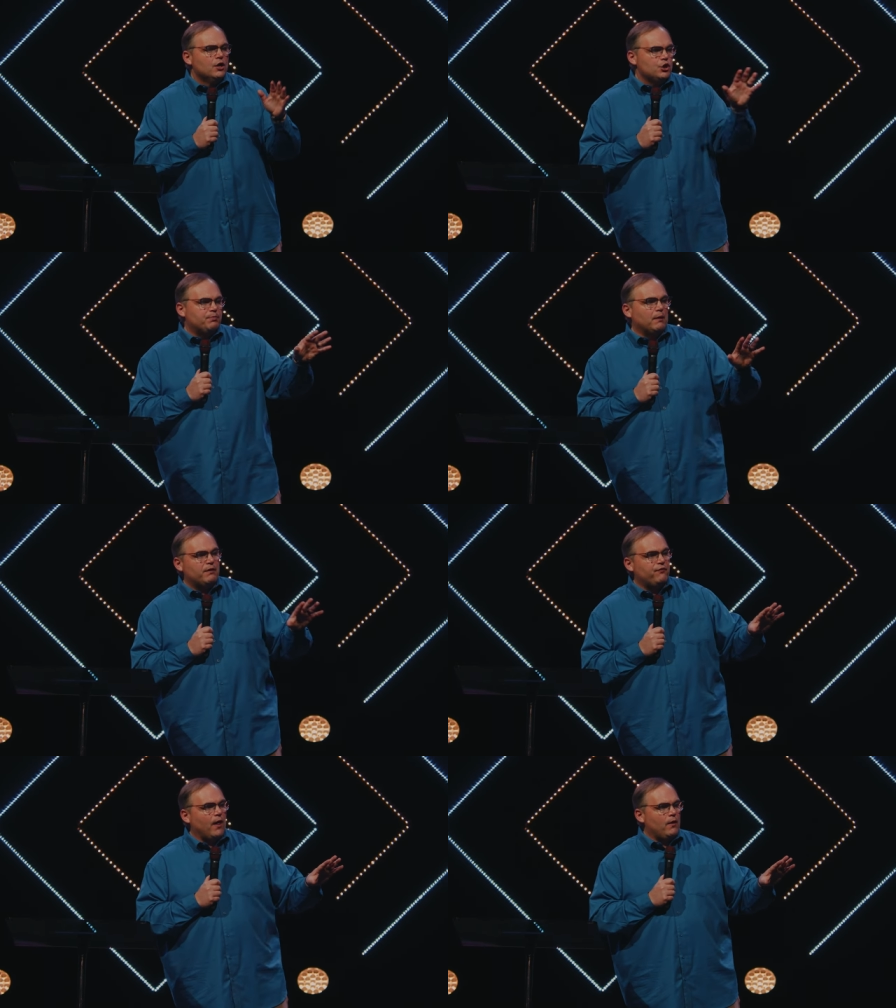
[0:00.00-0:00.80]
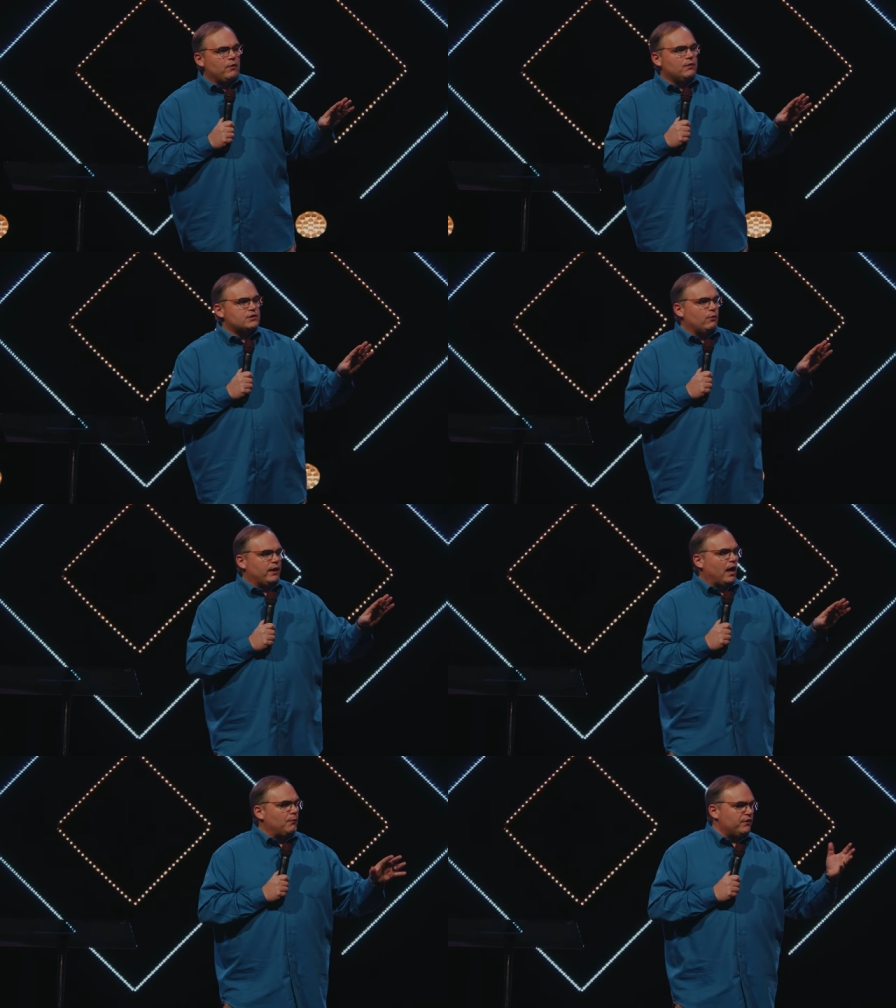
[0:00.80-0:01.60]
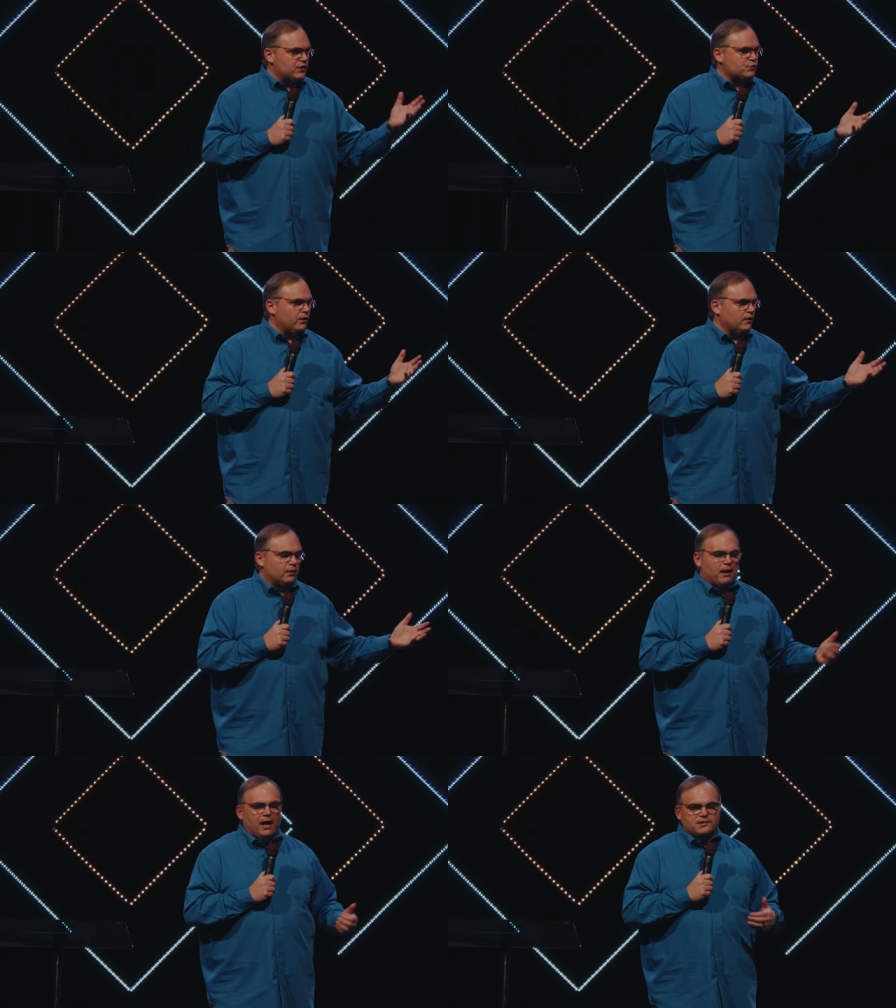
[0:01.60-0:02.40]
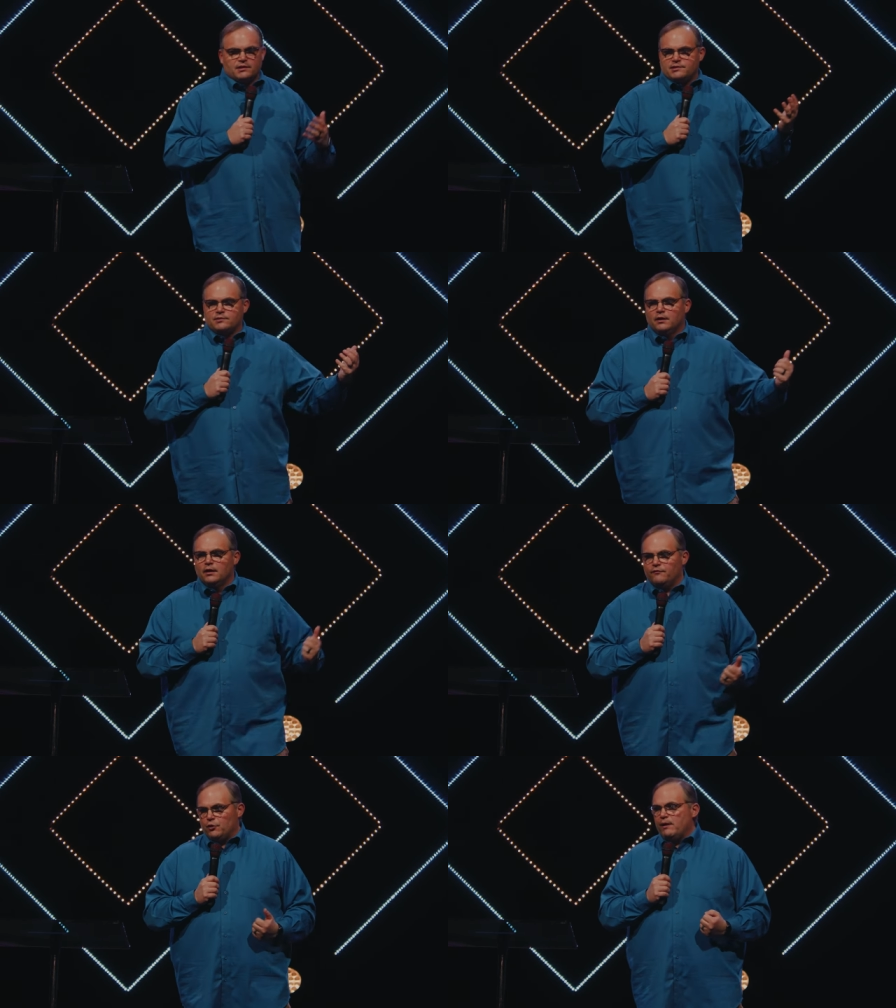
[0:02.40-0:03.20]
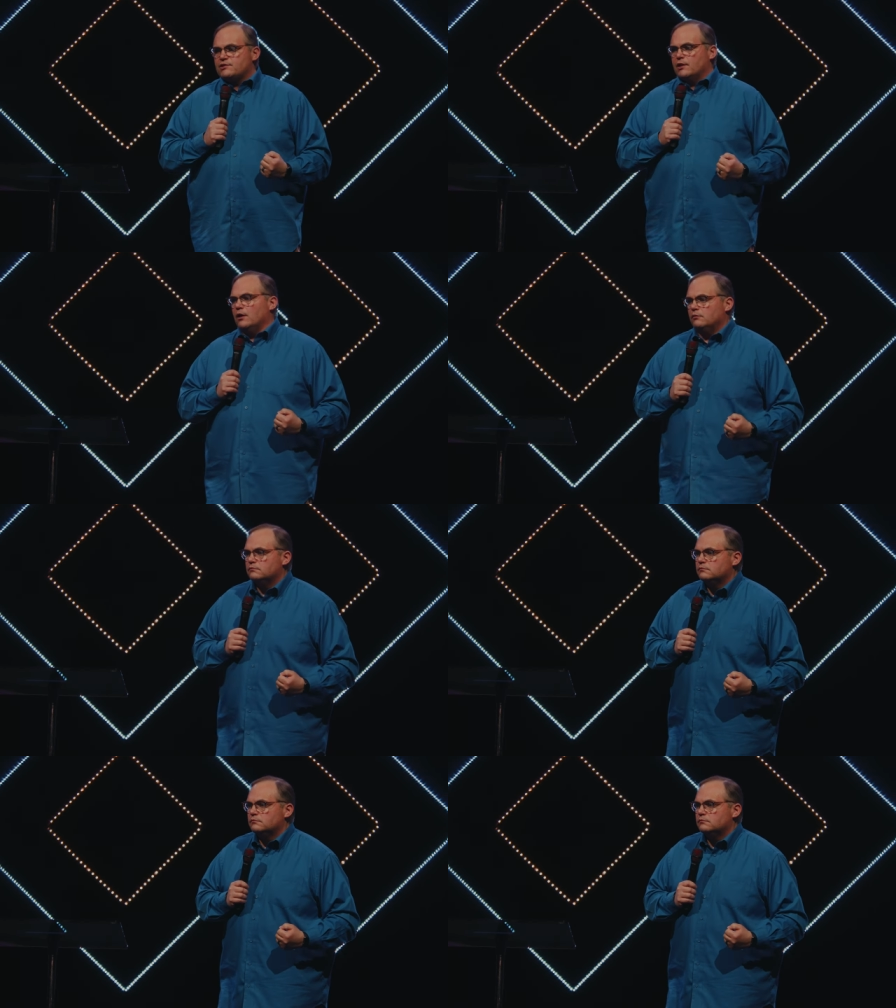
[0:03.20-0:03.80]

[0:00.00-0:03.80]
You're probably following what's going on with Israel and Hamas since a few weeks ago.